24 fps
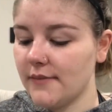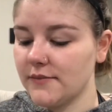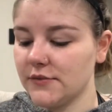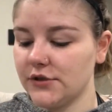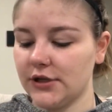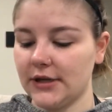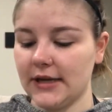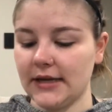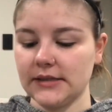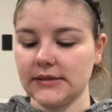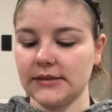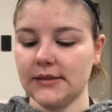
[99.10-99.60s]

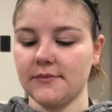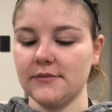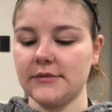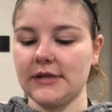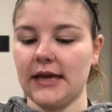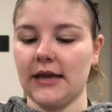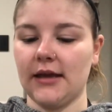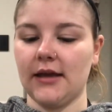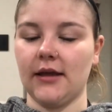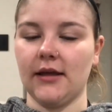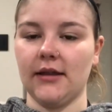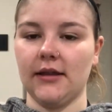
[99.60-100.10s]
So next I'm
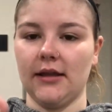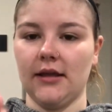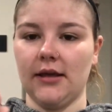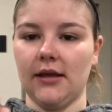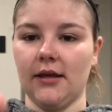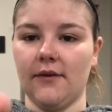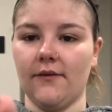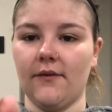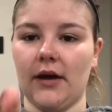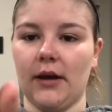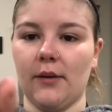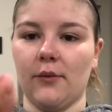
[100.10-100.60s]
taking
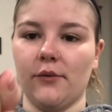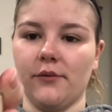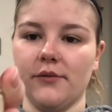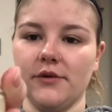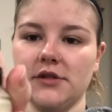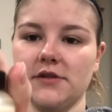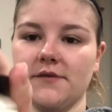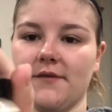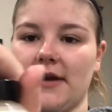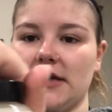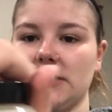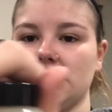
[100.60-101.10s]
the Vitamin
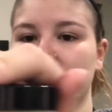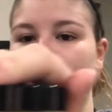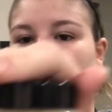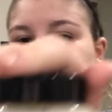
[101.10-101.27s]
Rich Face